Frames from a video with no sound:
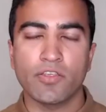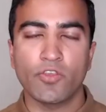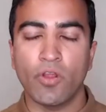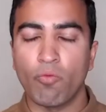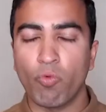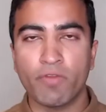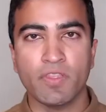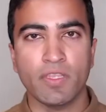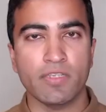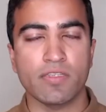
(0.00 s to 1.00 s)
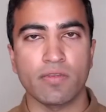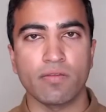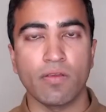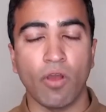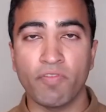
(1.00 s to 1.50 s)
you know, one of the things that
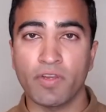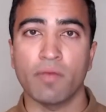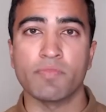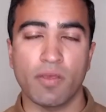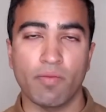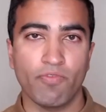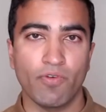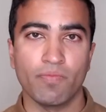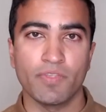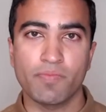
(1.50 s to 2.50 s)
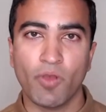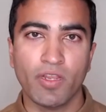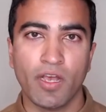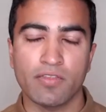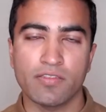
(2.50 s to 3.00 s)
often comes up from this
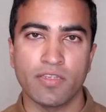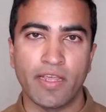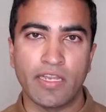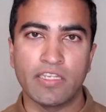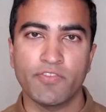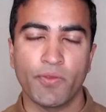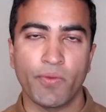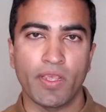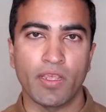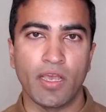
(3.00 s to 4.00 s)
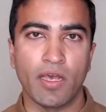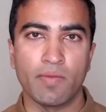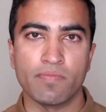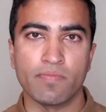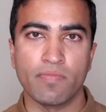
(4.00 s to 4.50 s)
podcast and interviewing
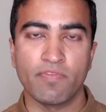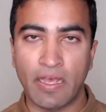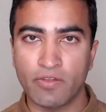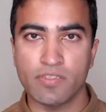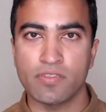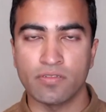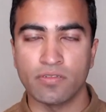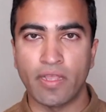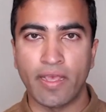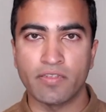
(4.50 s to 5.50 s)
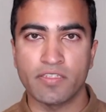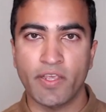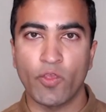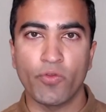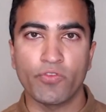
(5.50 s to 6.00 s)
founders and
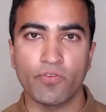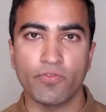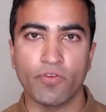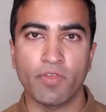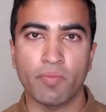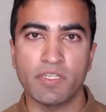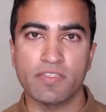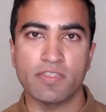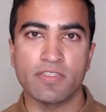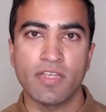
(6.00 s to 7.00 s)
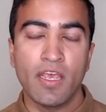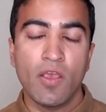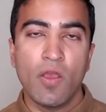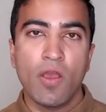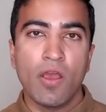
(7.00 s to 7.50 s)
CEOs of companies is,
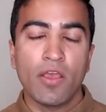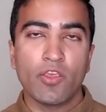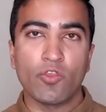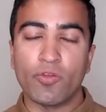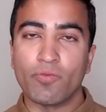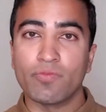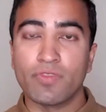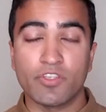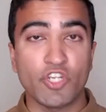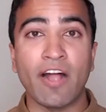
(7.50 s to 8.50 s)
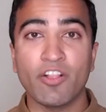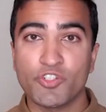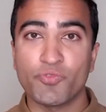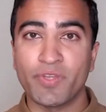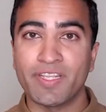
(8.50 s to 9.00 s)
you know, the
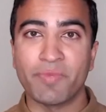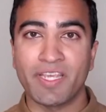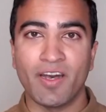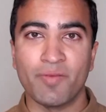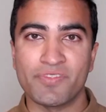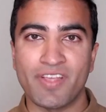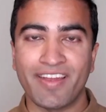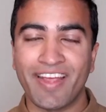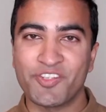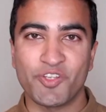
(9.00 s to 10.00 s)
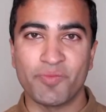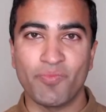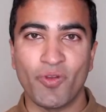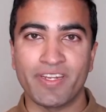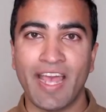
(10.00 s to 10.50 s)
challenge really becomes at a certain
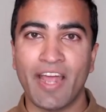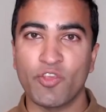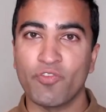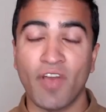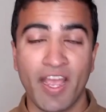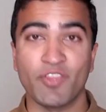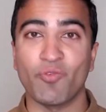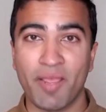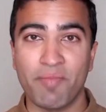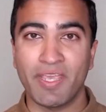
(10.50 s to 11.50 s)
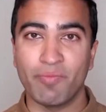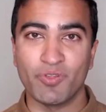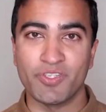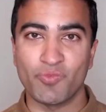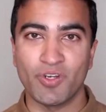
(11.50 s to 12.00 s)
point, how do you find the right
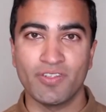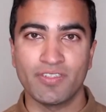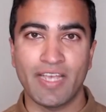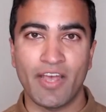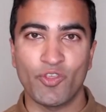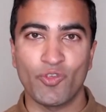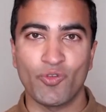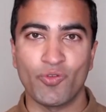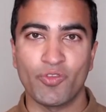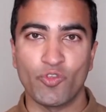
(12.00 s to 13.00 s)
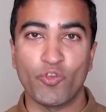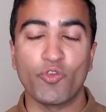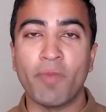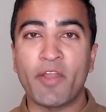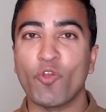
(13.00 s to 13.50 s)
people as well? And how do you, you know,
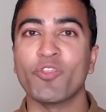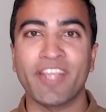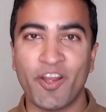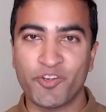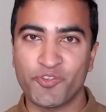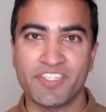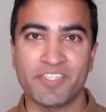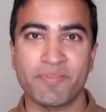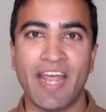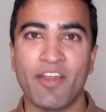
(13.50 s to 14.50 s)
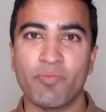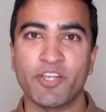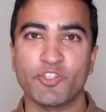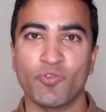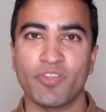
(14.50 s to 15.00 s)
you might know the characteristics, but how do you make
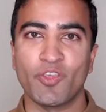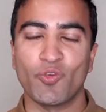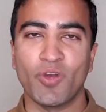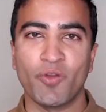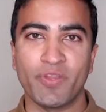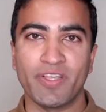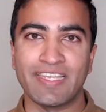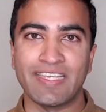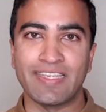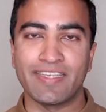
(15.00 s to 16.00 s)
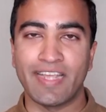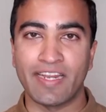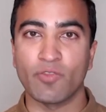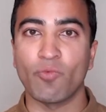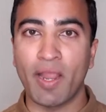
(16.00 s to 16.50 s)
sure that you are really
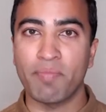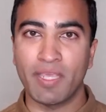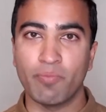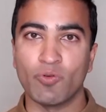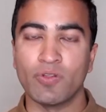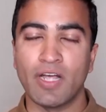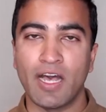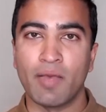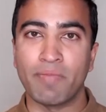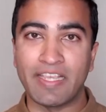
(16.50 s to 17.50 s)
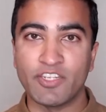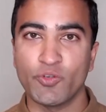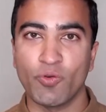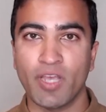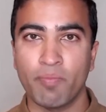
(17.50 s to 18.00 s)
getting the right people into
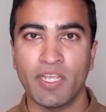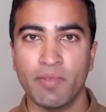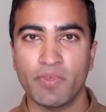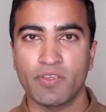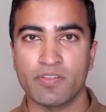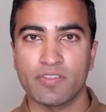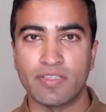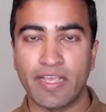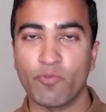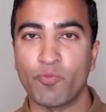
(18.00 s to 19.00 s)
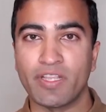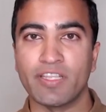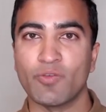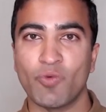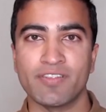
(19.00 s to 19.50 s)
your company, because they are really
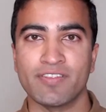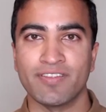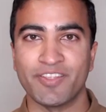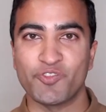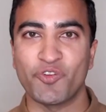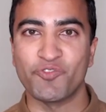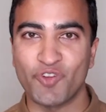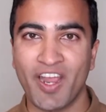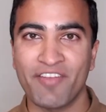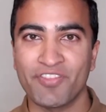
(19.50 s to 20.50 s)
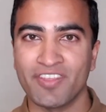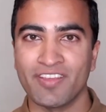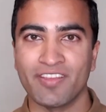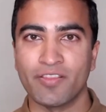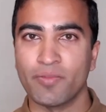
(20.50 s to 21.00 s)
the ones that sort of drive
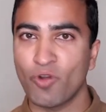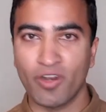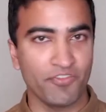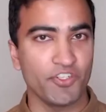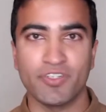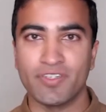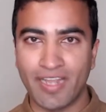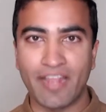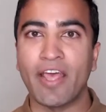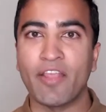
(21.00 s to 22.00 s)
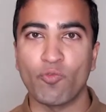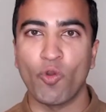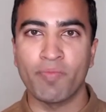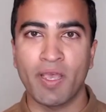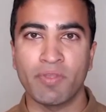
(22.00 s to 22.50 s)
the product vision and the
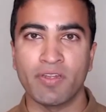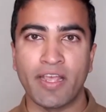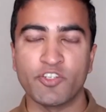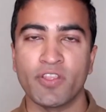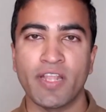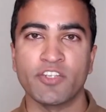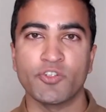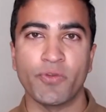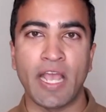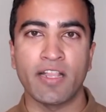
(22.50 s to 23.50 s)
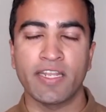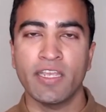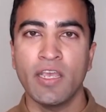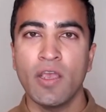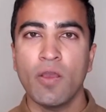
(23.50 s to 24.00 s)
roadmap and turn that into reality.
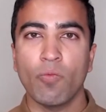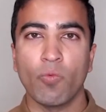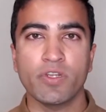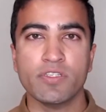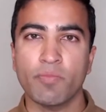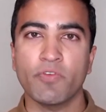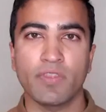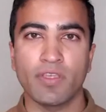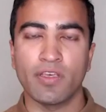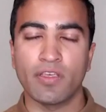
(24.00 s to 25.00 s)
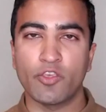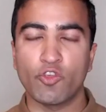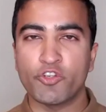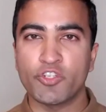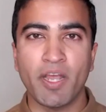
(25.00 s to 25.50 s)
What are some of the, you
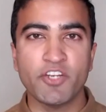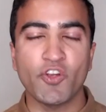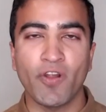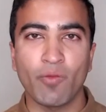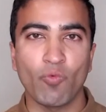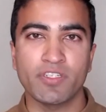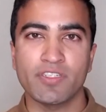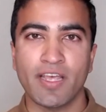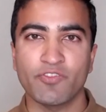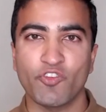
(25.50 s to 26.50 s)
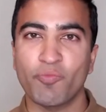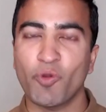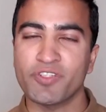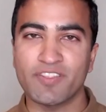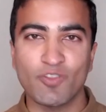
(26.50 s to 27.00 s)
know, do you mind sharing what does that sort of
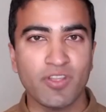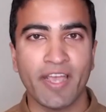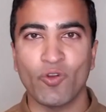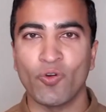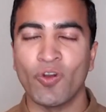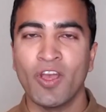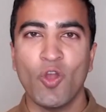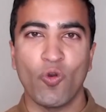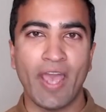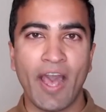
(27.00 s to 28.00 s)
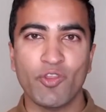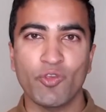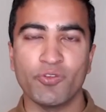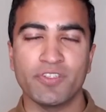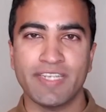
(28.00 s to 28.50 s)
process look like, or how do
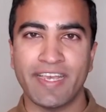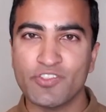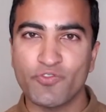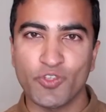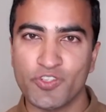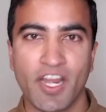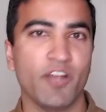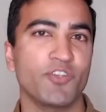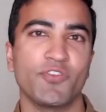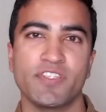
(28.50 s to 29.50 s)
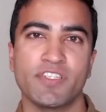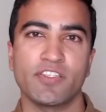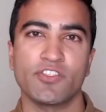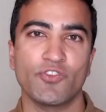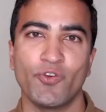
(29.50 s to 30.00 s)
you test for those
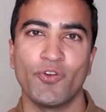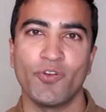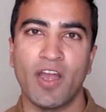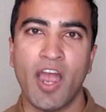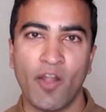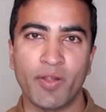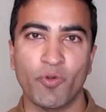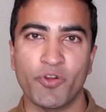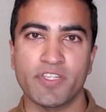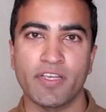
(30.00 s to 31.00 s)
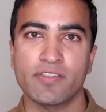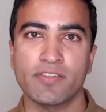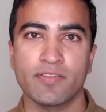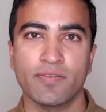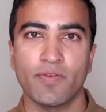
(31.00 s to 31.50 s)
characteristics through a hiring
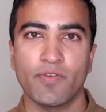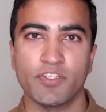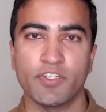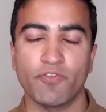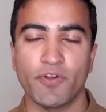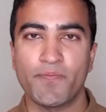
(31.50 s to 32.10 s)
process? Different.